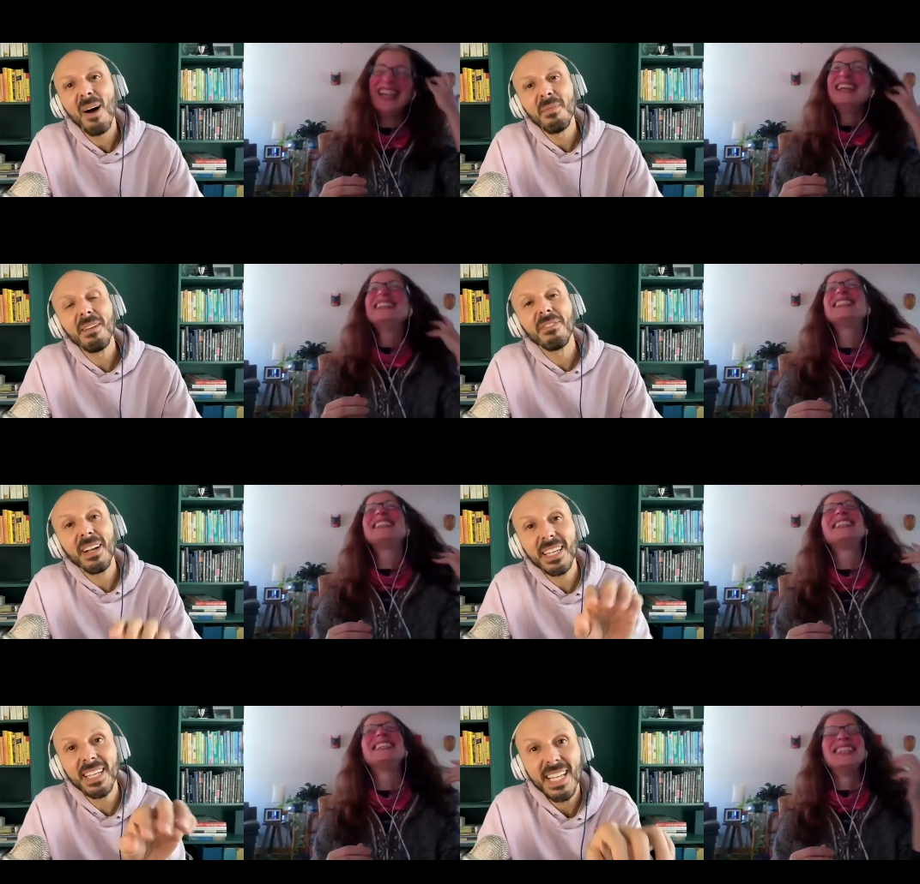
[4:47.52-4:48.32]
Speaker 1: if i
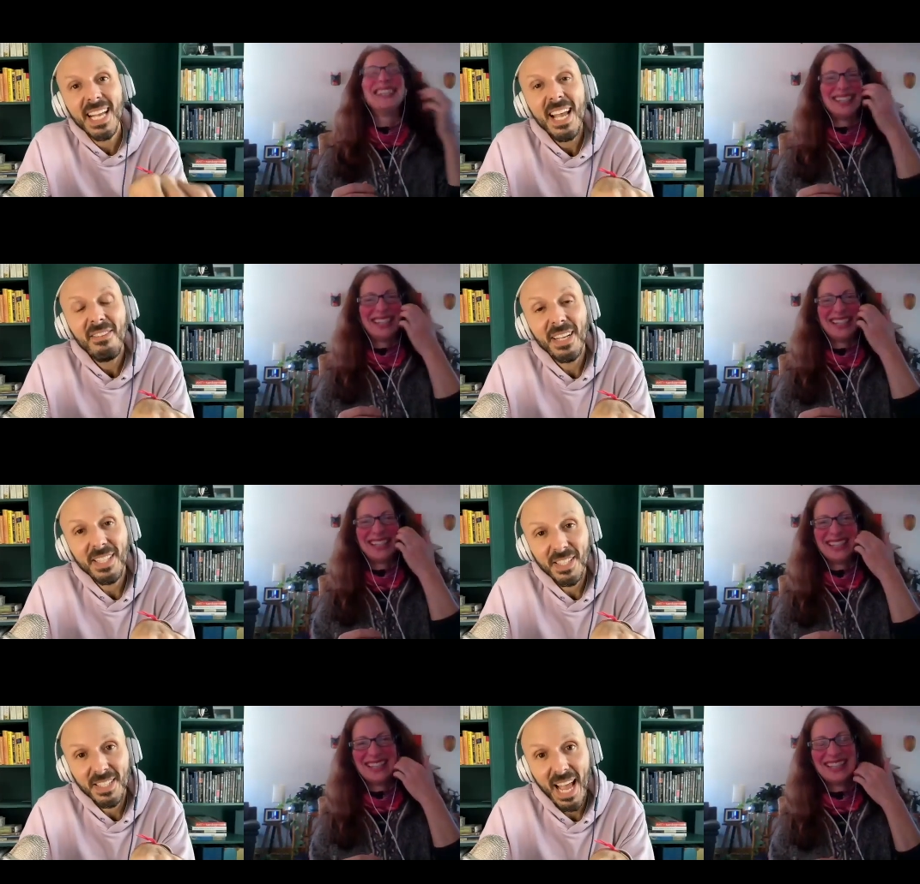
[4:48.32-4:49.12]
can if i could
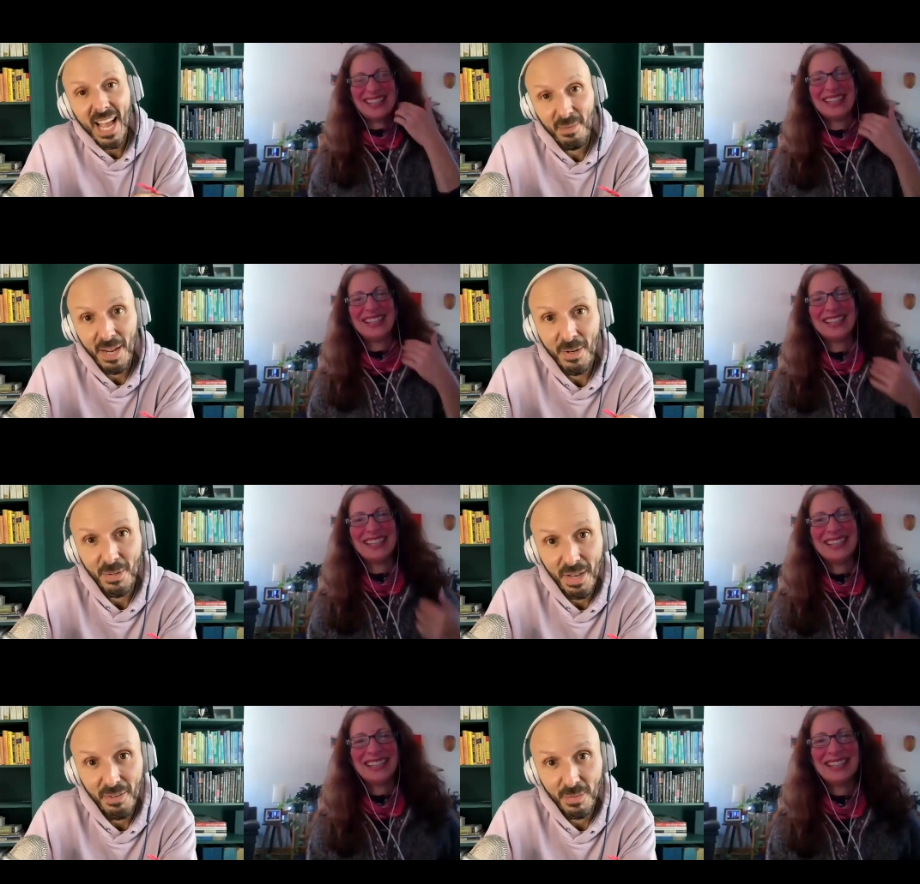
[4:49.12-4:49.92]
just add i know
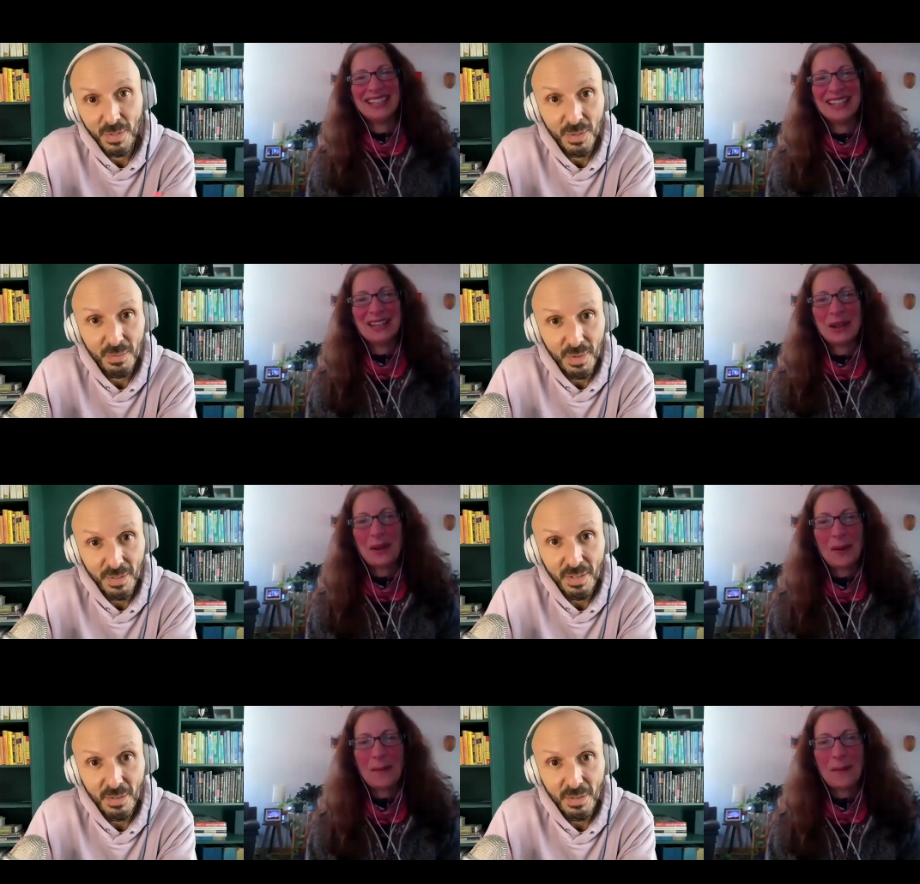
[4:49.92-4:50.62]
you have do you,